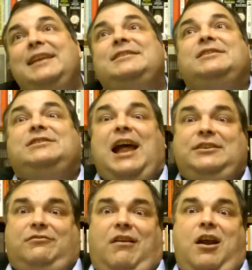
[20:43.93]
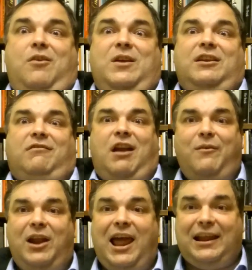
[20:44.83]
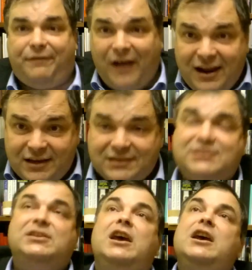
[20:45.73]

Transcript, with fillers: it just starts growing, growing like a fungus.